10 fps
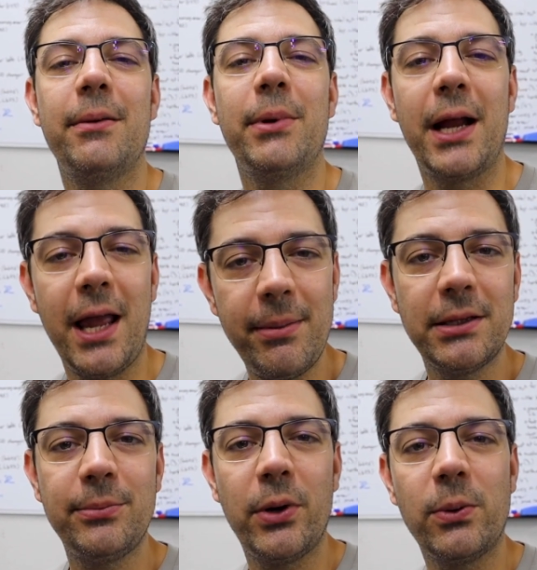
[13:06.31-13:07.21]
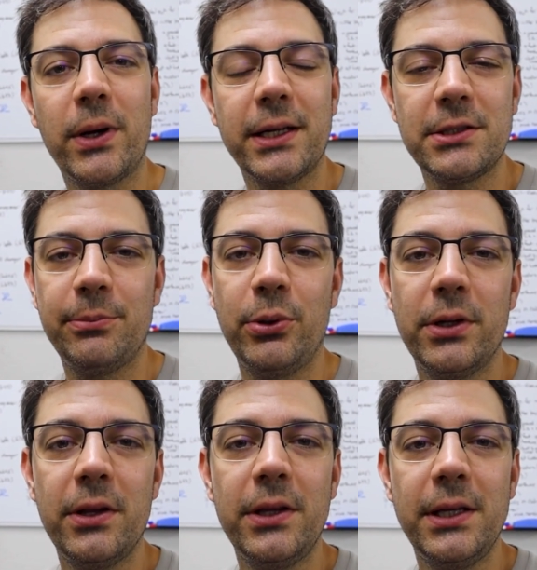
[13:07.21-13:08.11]
but I am at the point where I get to
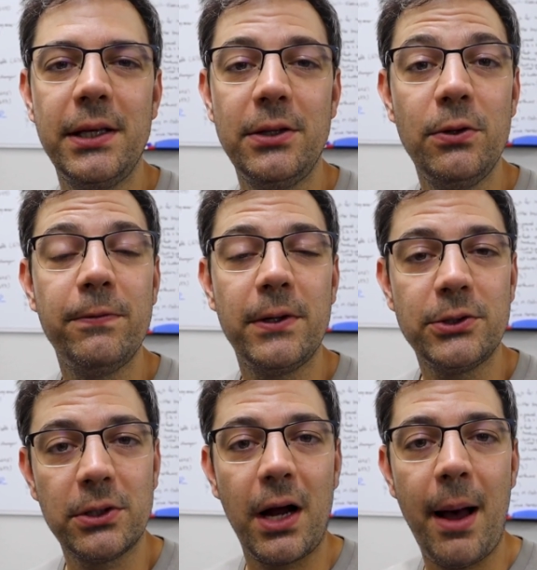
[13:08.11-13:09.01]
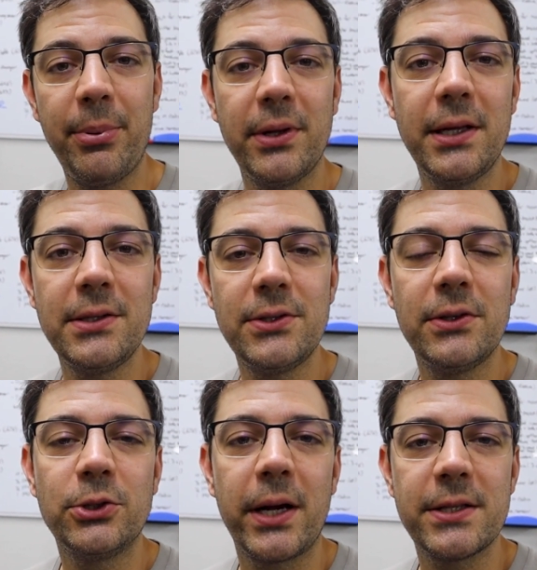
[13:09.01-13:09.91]
put the new filter up
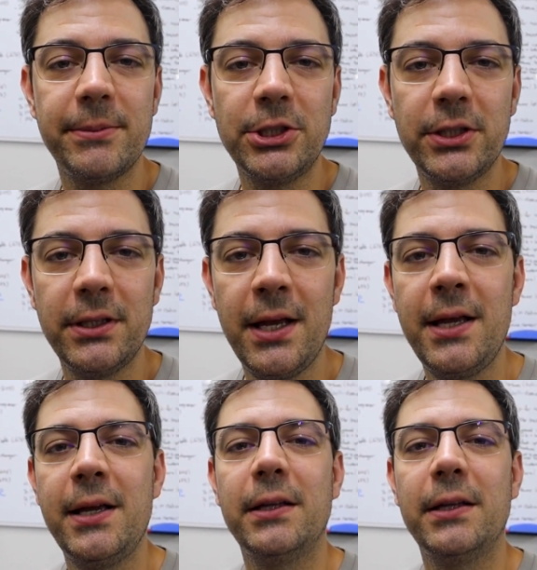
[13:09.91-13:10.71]
into the transmission and